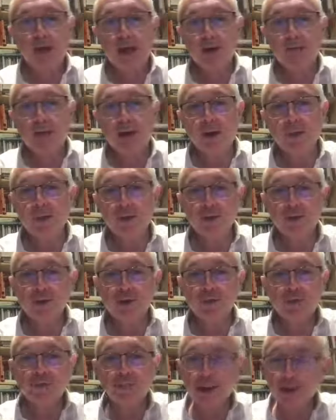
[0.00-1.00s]
about which
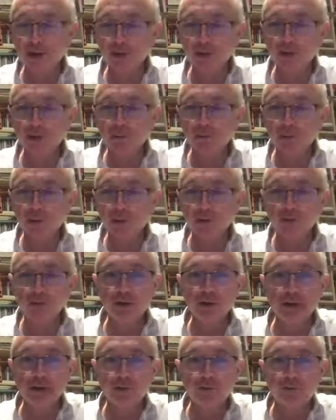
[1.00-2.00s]
the makers of the
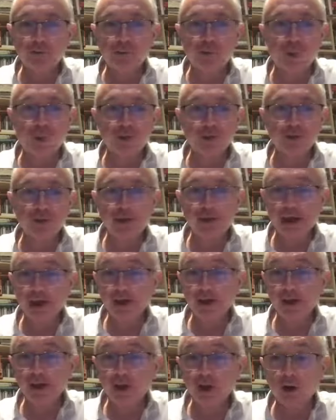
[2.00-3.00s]
creed fought
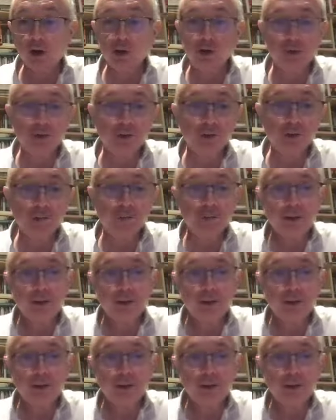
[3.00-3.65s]
and argued?